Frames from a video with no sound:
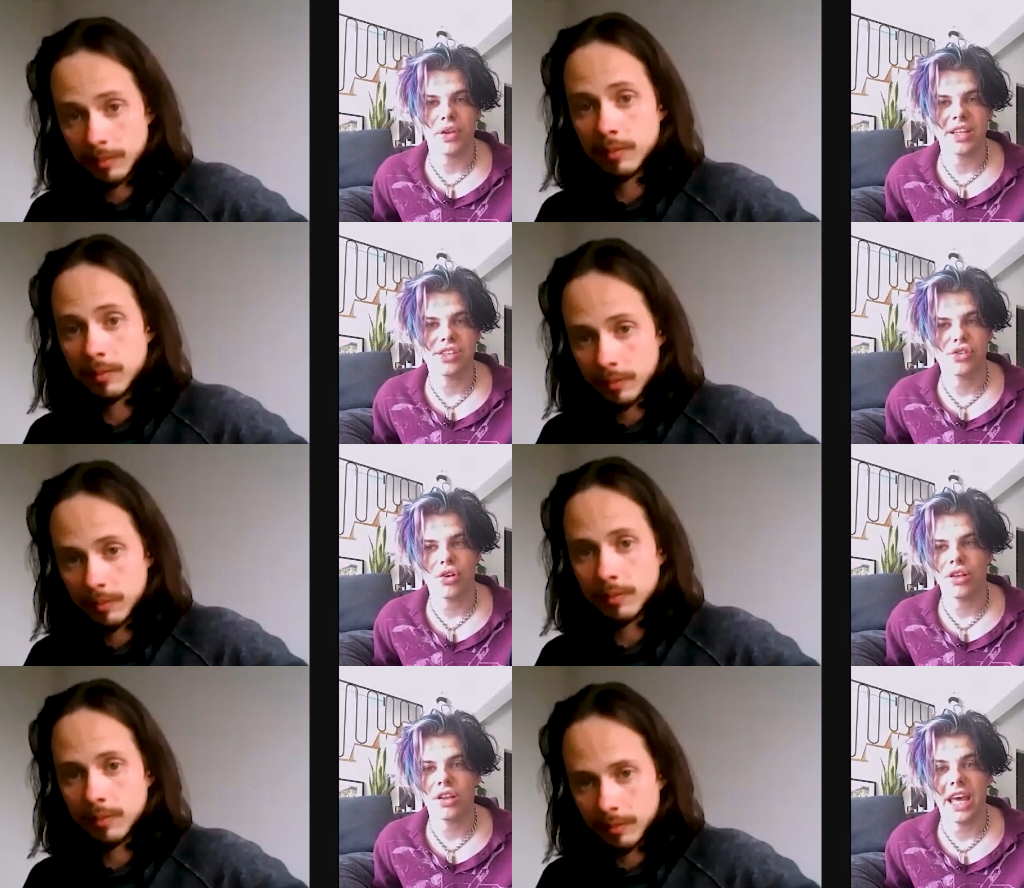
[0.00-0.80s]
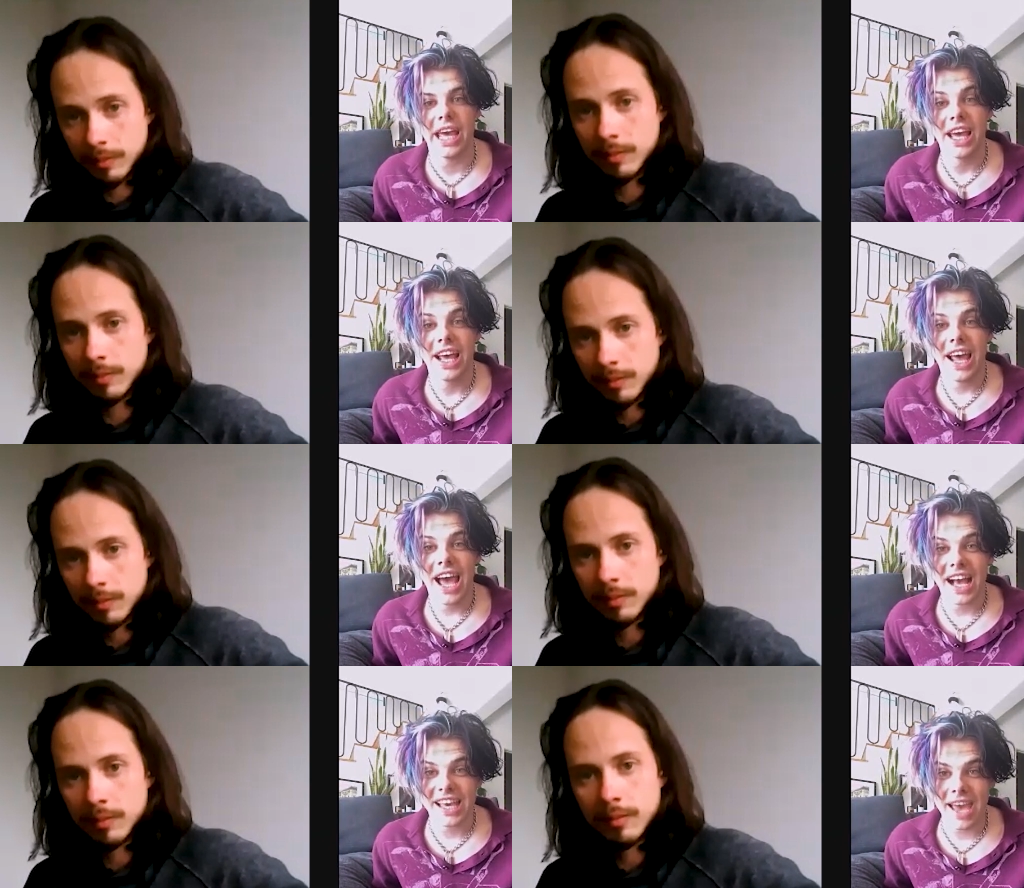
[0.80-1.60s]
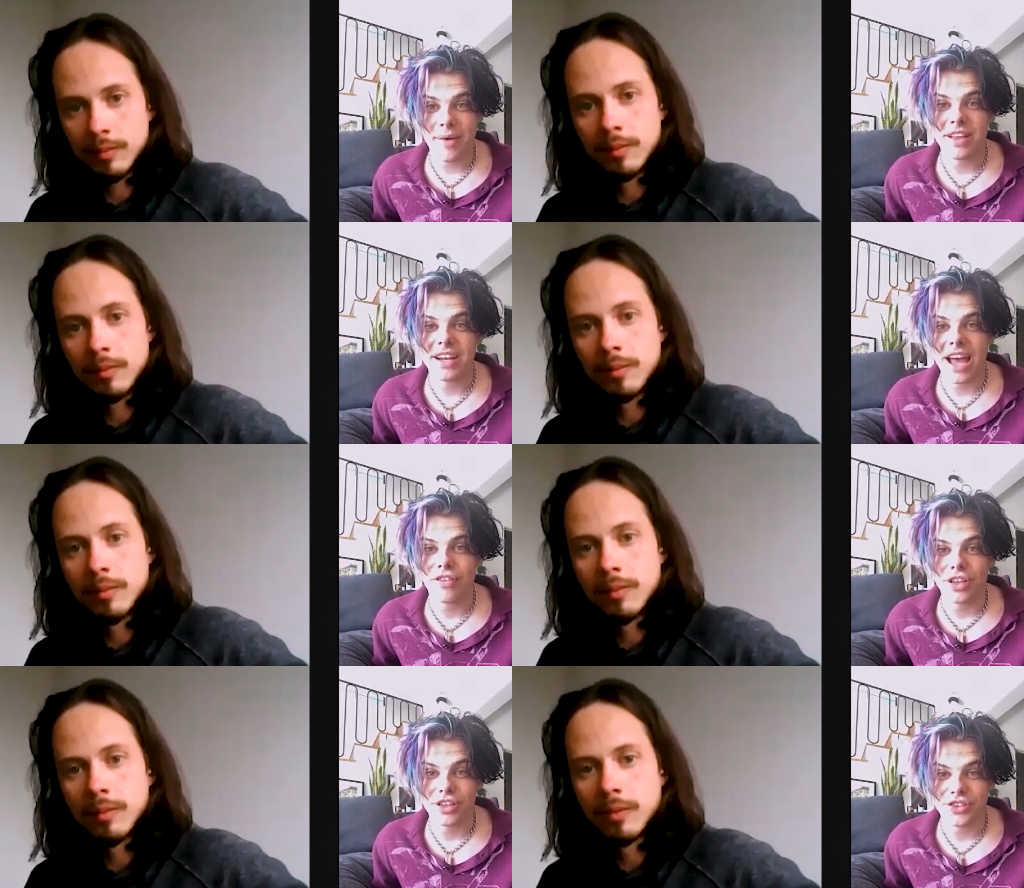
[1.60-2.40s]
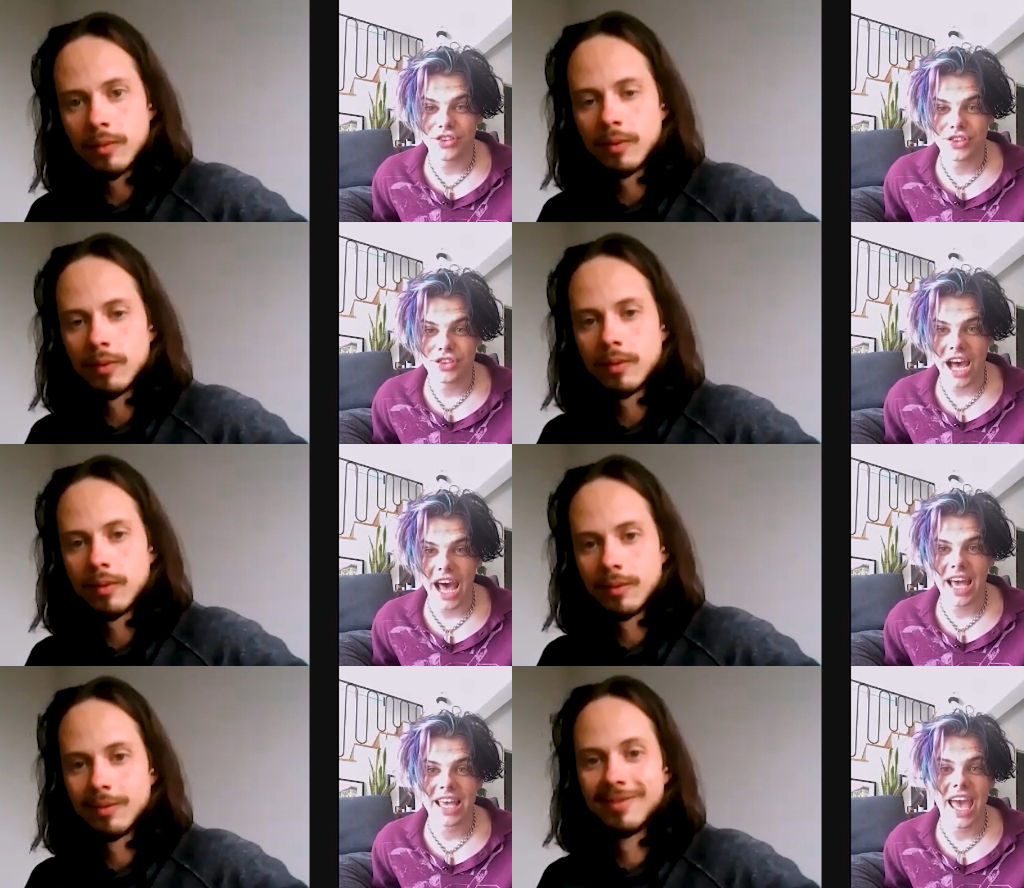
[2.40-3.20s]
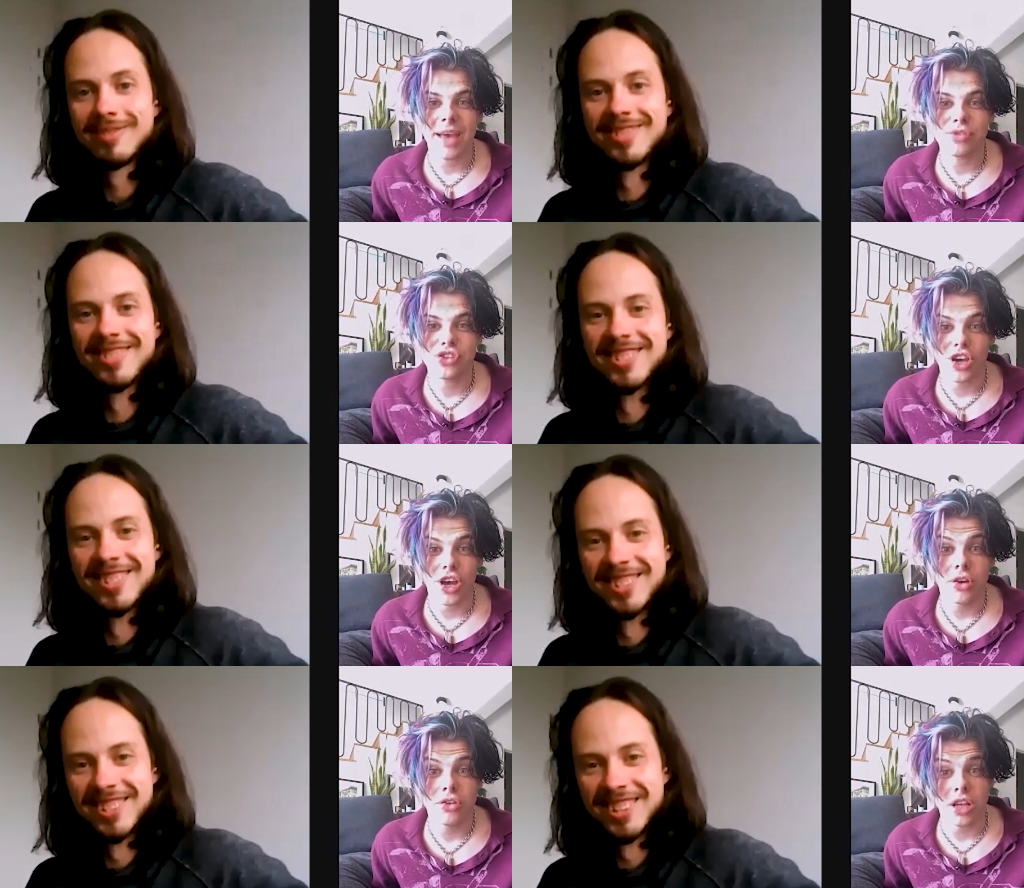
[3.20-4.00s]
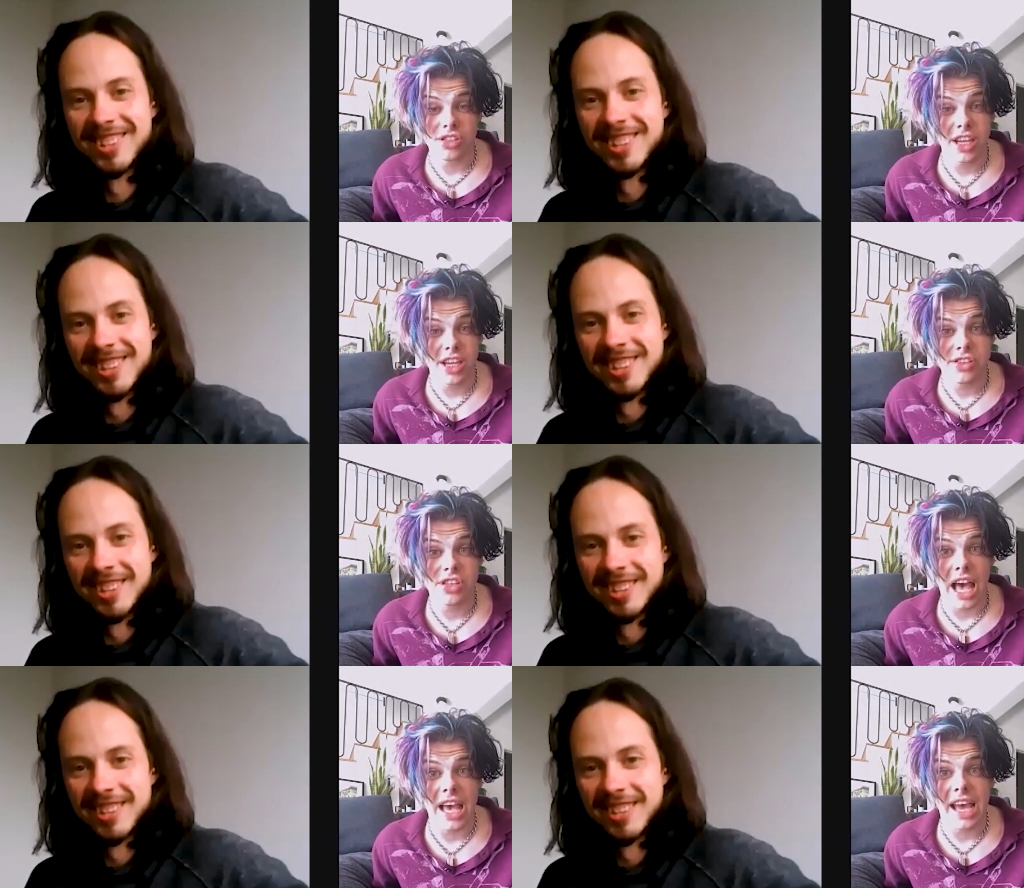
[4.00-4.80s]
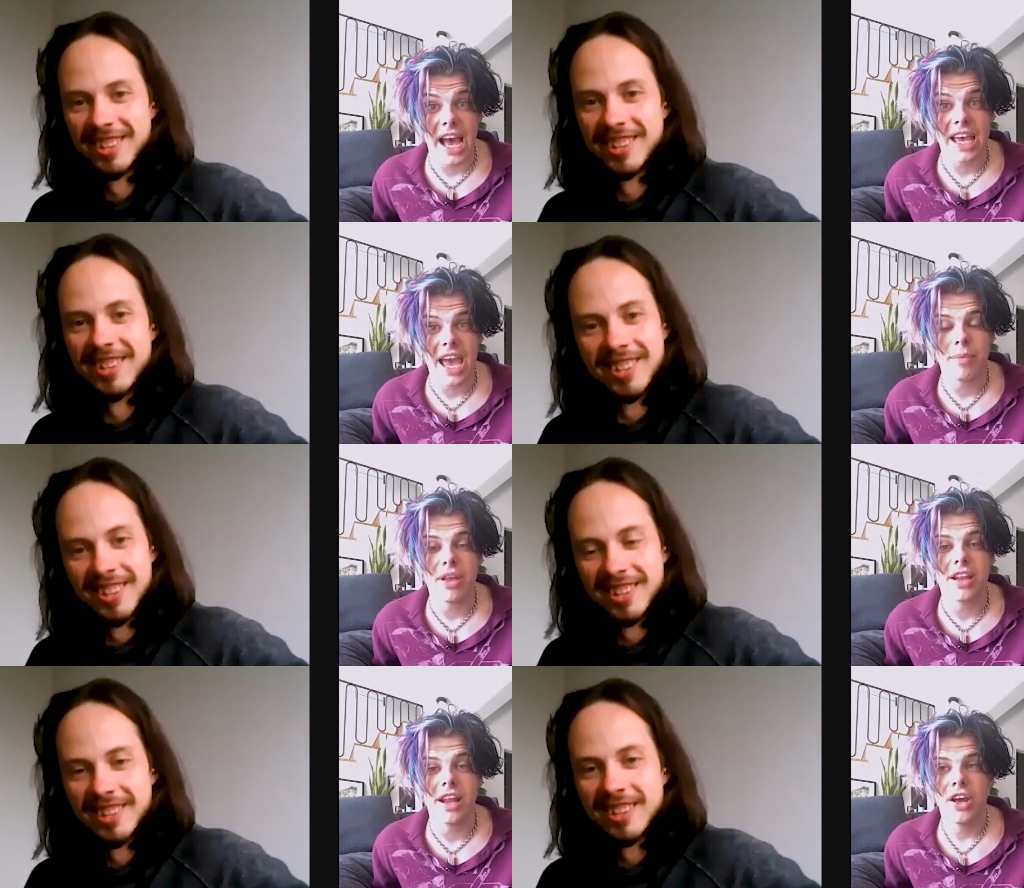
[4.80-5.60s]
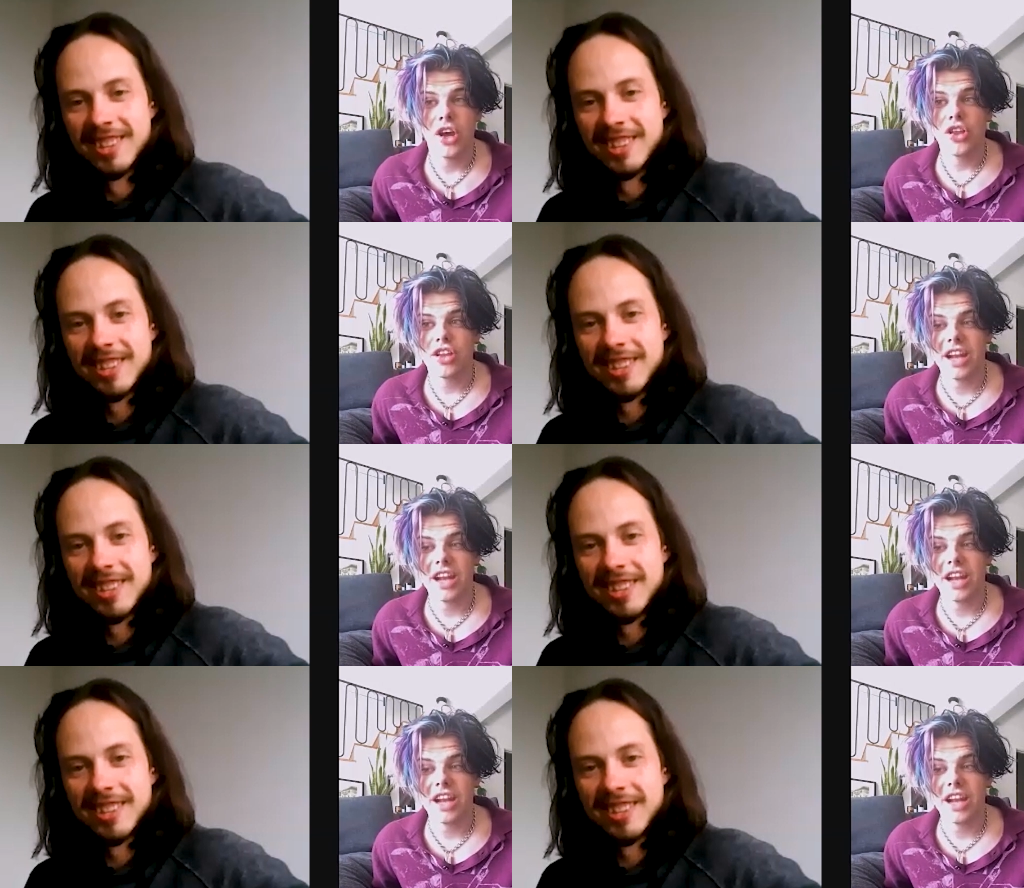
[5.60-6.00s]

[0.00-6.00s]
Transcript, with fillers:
Speaker 1: But then suddenly I came to the Netherlands and I came to no seriously I, I came to the, the